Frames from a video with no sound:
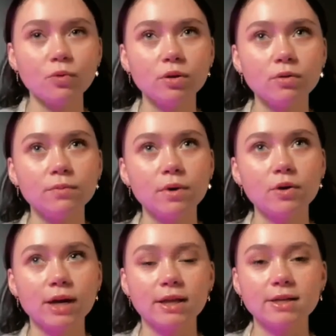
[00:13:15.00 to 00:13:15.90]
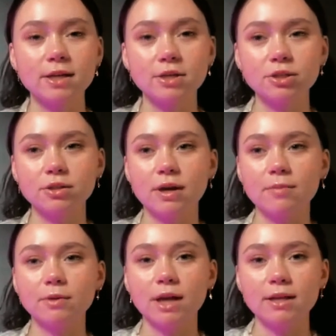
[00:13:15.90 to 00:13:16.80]
Well, okay, that's actually
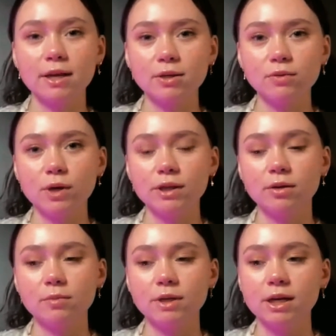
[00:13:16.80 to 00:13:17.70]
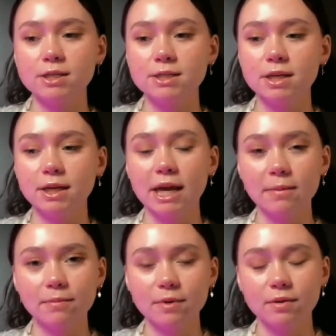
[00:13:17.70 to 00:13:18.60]
I'm glad that you went there because
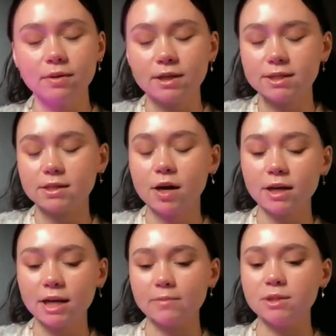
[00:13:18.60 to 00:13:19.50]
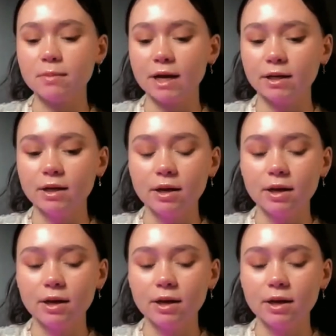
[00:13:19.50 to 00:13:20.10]
this thought came to mind.